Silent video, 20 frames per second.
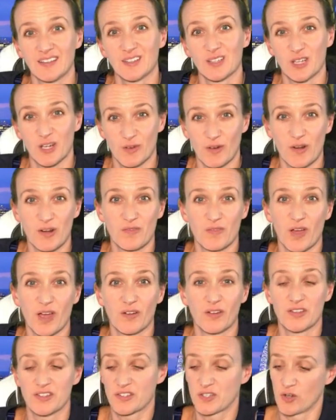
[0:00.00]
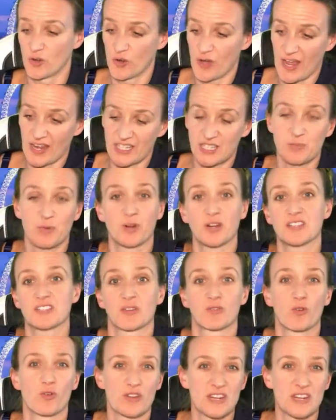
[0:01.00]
the coronavirus, your antibodies are